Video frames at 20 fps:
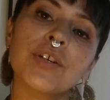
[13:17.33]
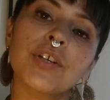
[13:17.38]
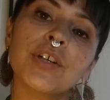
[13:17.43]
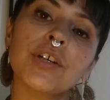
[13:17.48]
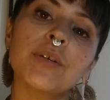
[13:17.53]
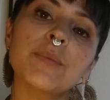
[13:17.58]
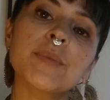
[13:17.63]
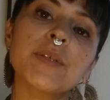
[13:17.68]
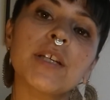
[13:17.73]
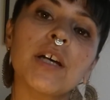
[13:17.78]

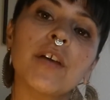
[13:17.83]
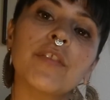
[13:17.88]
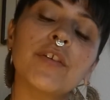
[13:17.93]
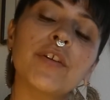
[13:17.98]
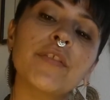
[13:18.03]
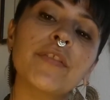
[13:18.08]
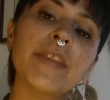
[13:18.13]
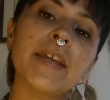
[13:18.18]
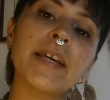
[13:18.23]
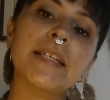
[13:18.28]
herbs
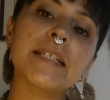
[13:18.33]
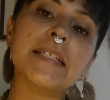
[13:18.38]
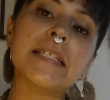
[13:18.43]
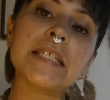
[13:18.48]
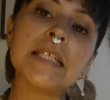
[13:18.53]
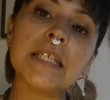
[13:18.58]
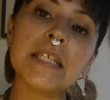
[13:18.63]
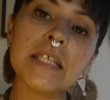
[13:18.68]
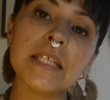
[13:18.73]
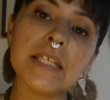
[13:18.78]
other than
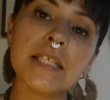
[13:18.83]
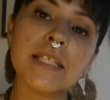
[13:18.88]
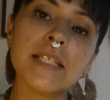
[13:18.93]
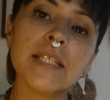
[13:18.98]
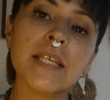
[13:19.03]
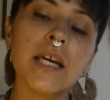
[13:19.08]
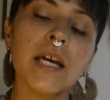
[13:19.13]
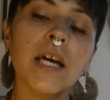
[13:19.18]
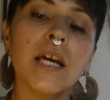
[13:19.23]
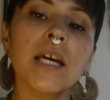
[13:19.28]
teas.